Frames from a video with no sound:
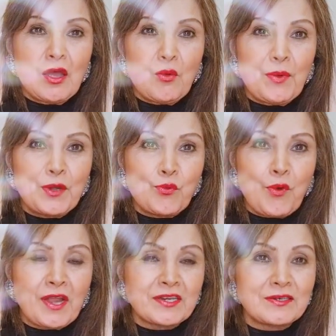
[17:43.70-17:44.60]
When
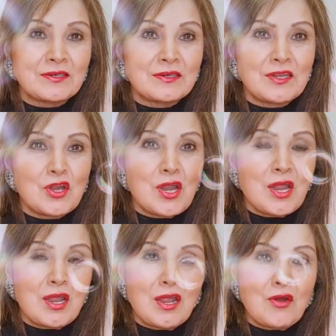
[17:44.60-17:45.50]
one
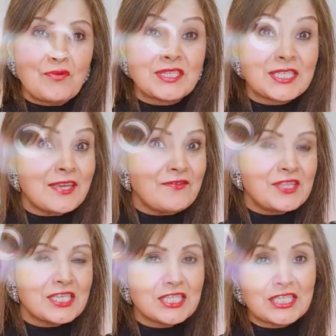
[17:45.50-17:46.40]
received
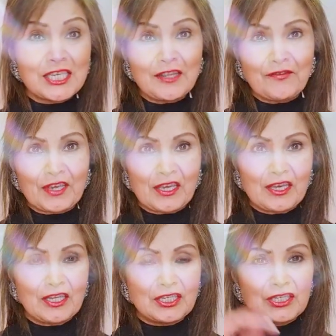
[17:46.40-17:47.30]
the
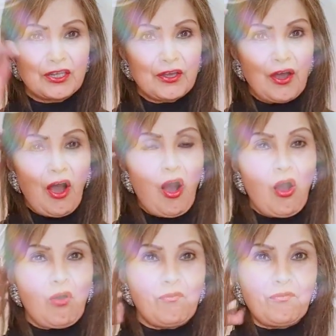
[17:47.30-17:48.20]
certificate
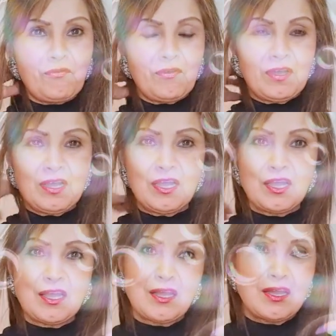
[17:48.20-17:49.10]
of
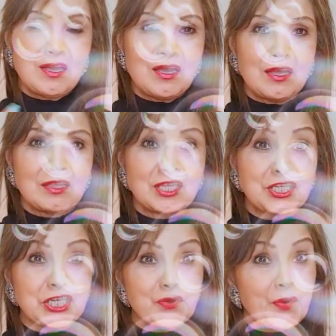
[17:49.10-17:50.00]
the
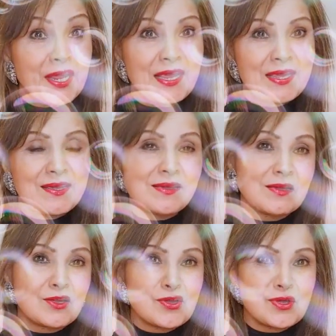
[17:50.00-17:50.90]
degree,
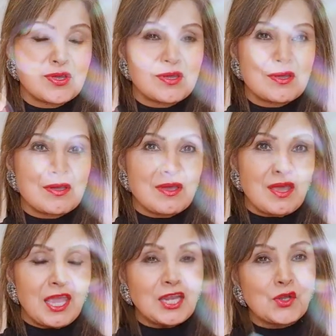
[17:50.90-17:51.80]

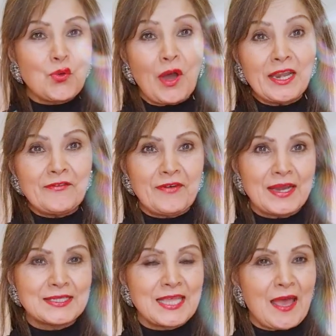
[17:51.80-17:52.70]
it
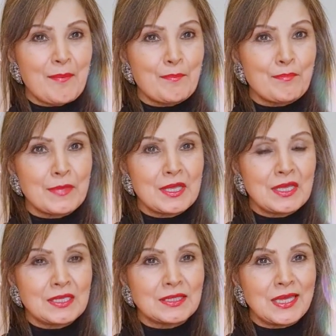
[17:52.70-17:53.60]
qualified them
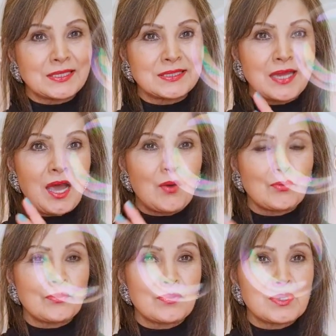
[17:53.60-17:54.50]
that now
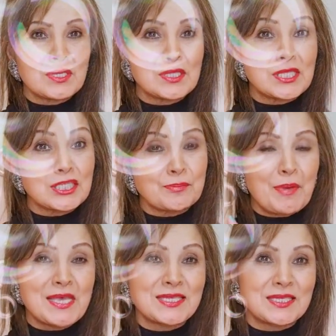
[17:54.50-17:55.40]
this
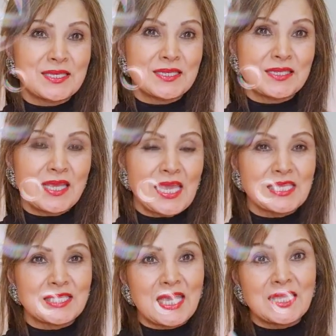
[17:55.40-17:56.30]
person
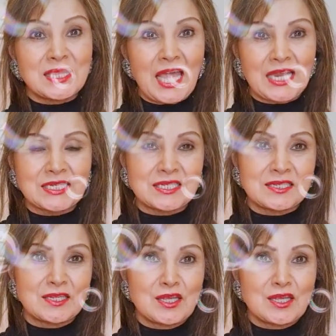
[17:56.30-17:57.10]
is in that